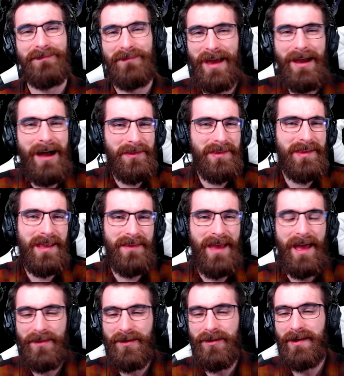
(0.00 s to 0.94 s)
I'll say
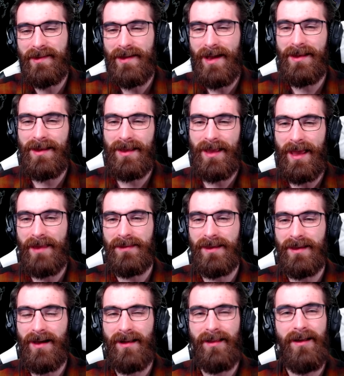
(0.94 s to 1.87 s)
that they're exciting and they
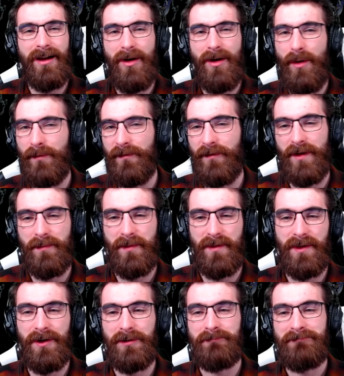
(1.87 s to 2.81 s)
got a lot going for them,
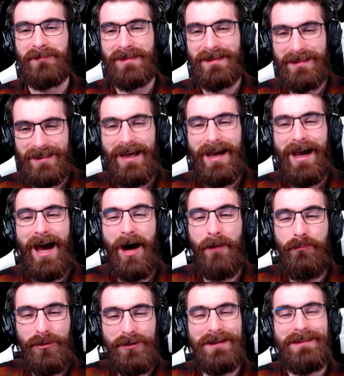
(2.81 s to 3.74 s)
so I'll
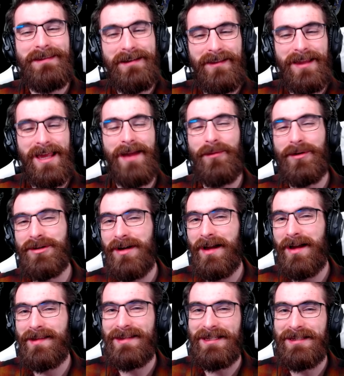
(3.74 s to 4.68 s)
put the
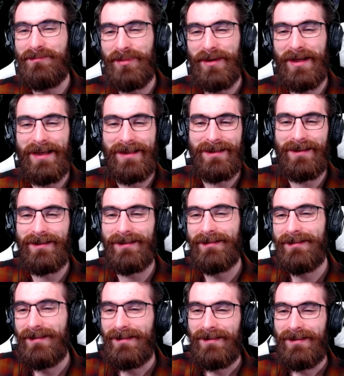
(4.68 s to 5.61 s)
Clamberjaws in beta.
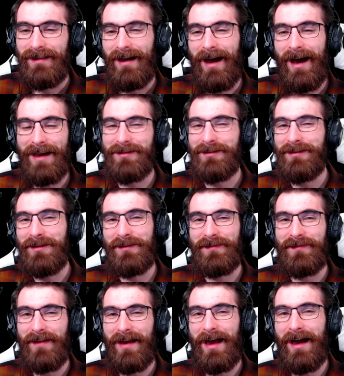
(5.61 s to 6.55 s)
I don't know
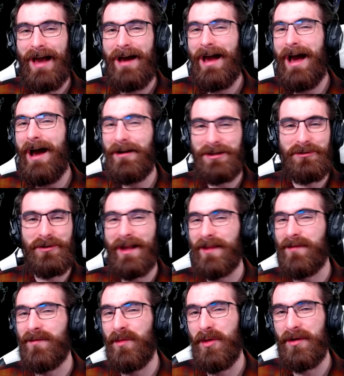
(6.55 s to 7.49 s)
if how do you guys
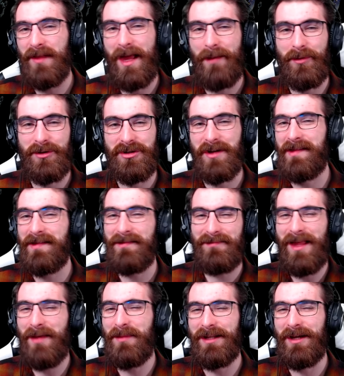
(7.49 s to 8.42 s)
feel about Clamberjaws?
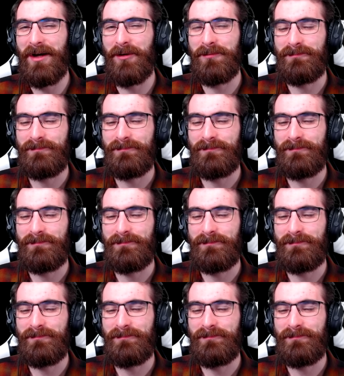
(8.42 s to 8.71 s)
Let me know.